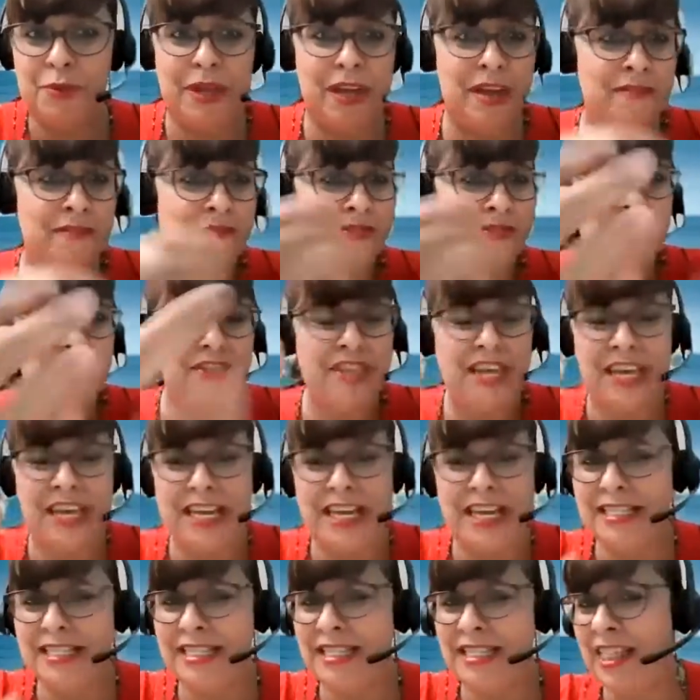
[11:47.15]
We have
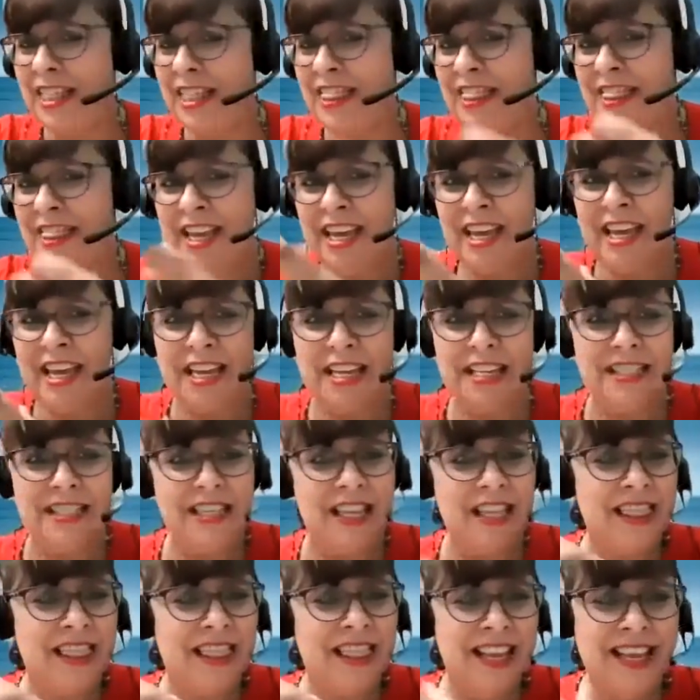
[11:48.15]
this and this
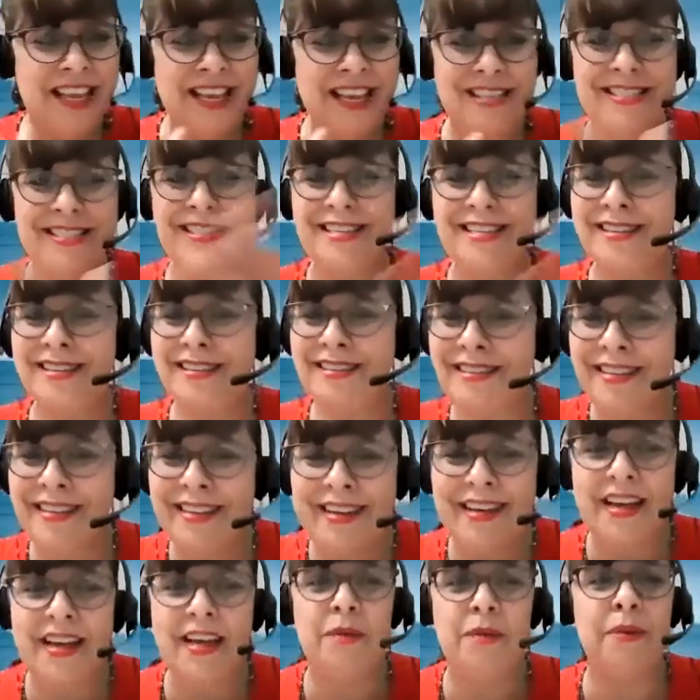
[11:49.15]
and this.
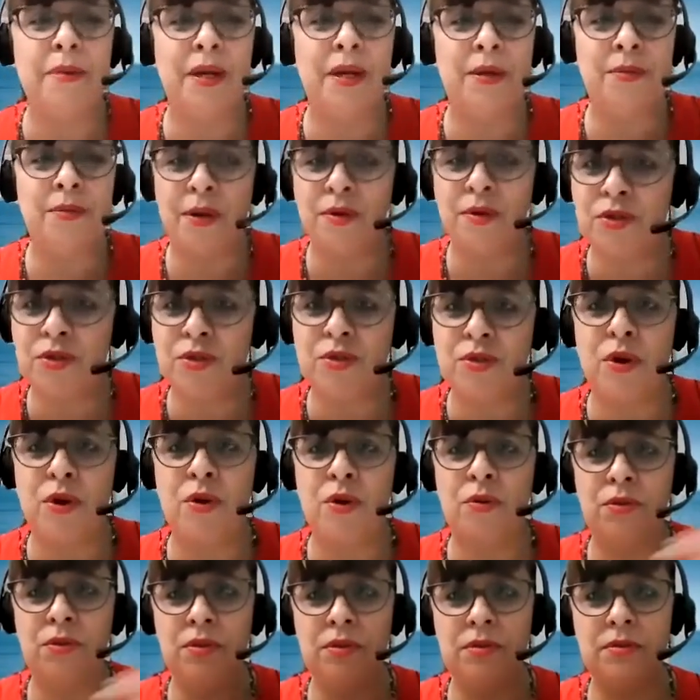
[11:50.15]
And Emmanuel,
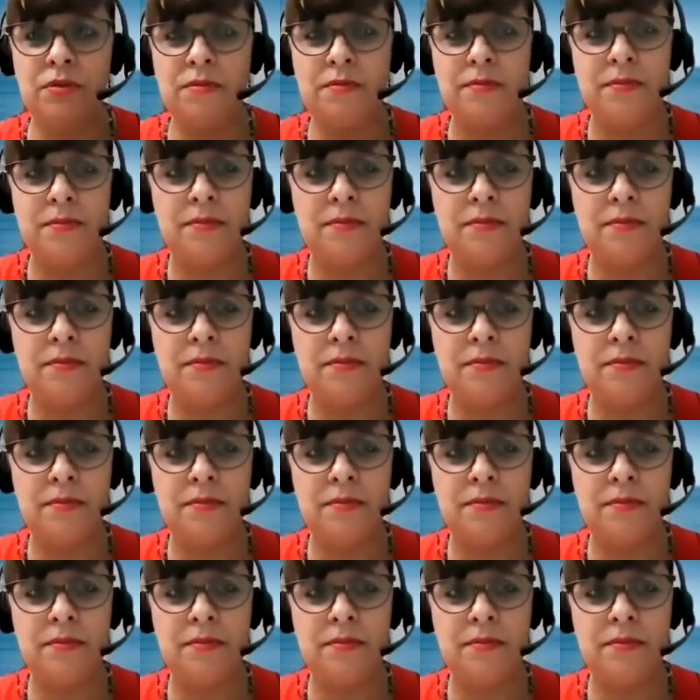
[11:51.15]
so,